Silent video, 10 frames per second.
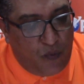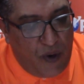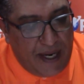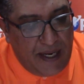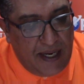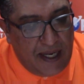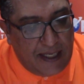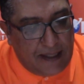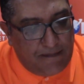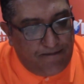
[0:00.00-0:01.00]
when
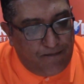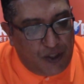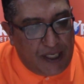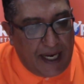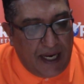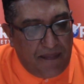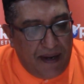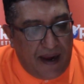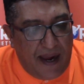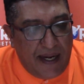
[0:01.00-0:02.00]
second
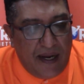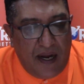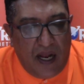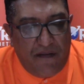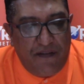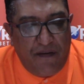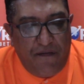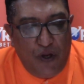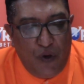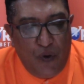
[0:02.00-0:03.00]
behind Love the
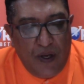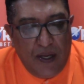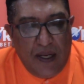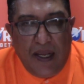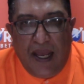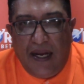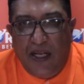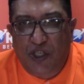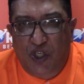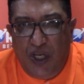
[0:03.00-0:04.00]
View, and
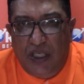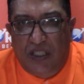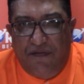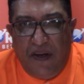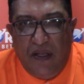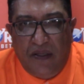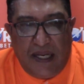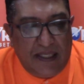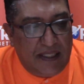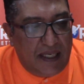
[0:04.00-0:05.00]
I just feel
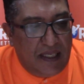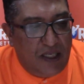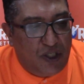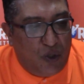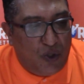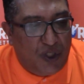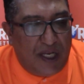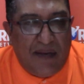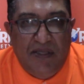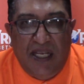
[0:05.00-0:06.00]
that this horse,
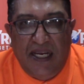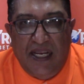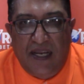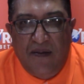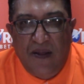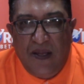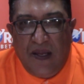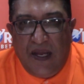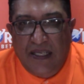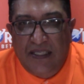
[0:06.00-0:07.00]
Time Taker,
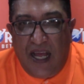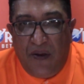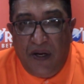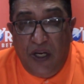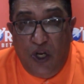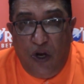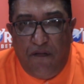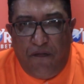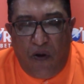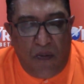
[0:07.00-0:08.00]
is now in good
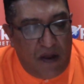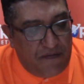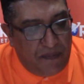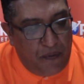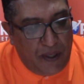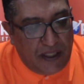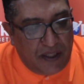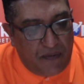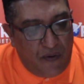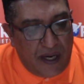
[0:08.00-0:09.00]
form after putting
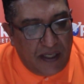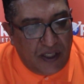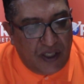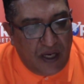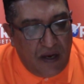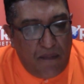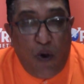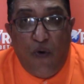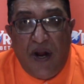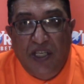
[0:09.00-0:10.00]
some runs,
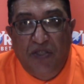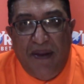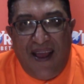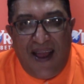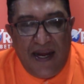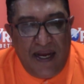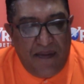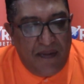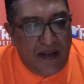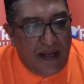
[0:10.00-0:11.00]
4 runs behind
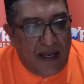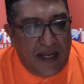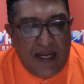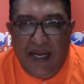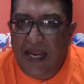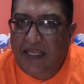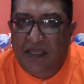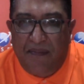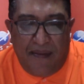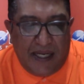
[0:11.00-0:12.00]
him. I think he's
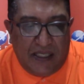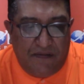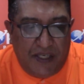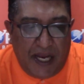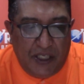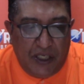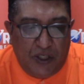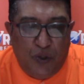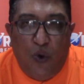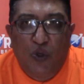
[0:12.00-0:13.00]
a massive danger
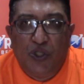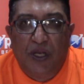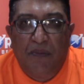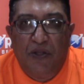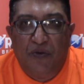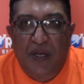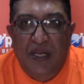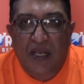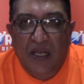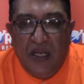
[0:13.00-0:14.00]
to horse number 3,